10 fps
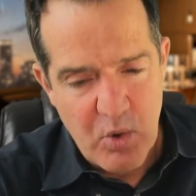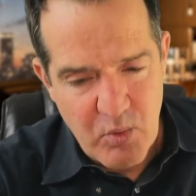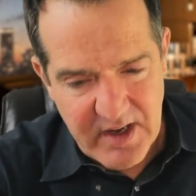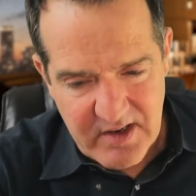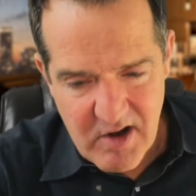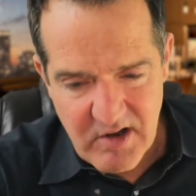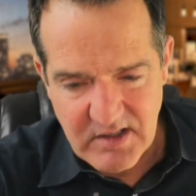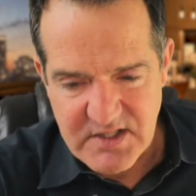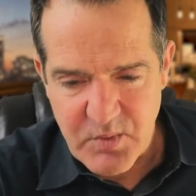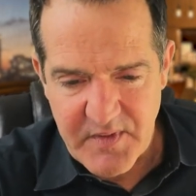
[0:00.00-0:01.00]

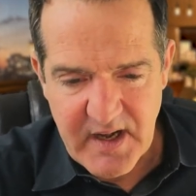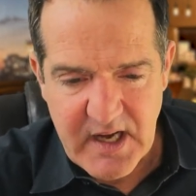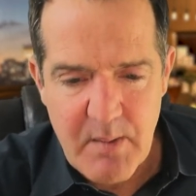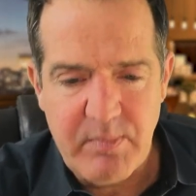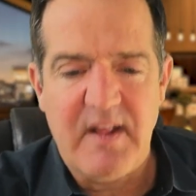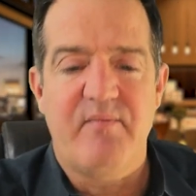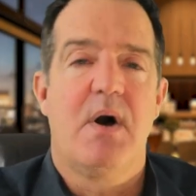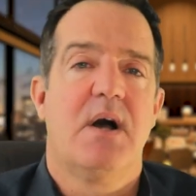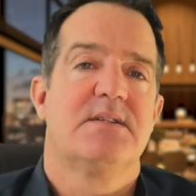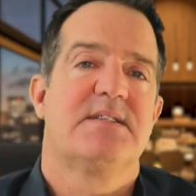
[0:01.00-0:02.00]
Regardless, within a couple of
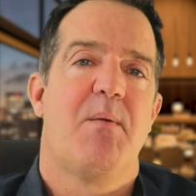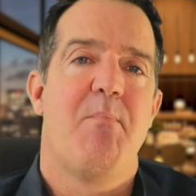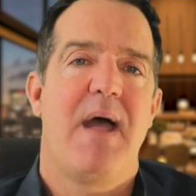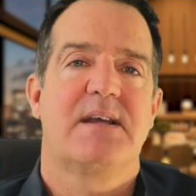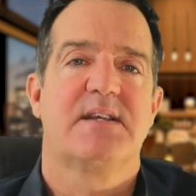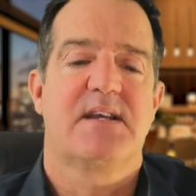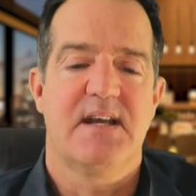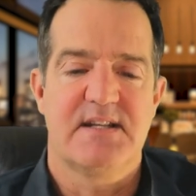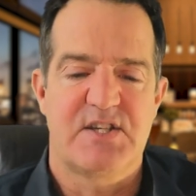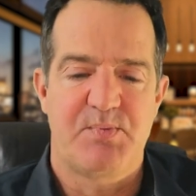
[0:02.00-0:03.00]
months,
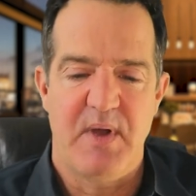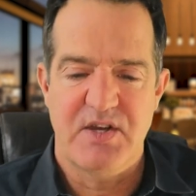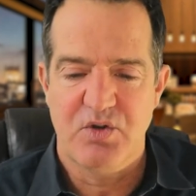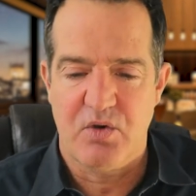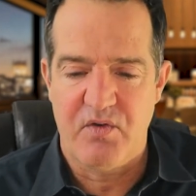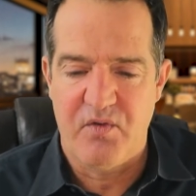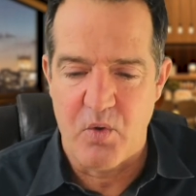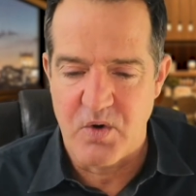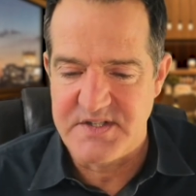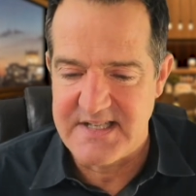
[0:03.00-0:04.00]
Mexican special
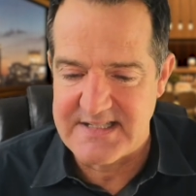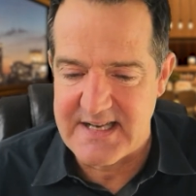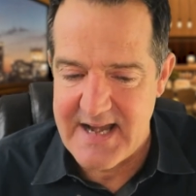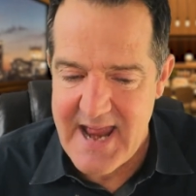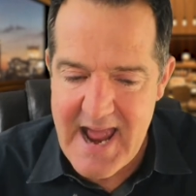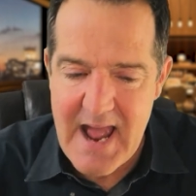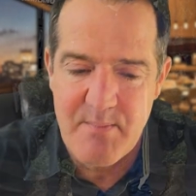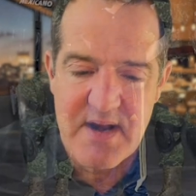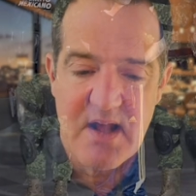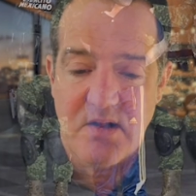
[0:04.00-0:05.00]
forces nabbed